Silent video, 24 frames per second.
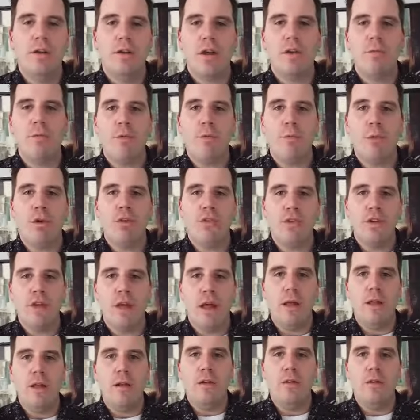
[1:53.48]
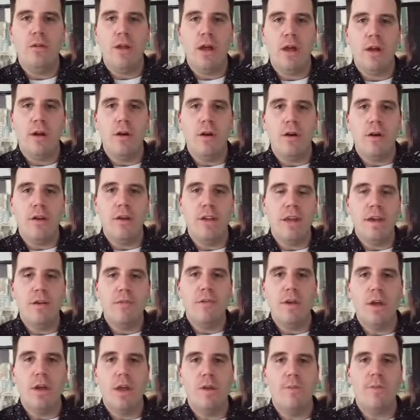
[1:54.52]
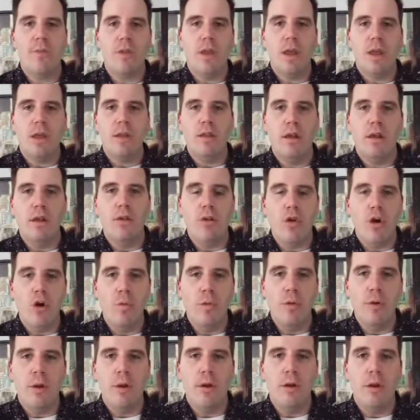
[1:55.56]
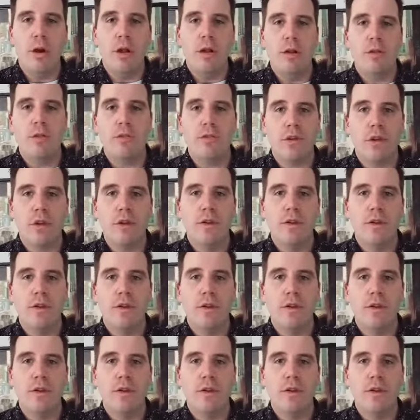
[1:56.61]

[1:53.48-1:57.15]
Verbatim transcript: type of personalities that are giving and that are open and honest.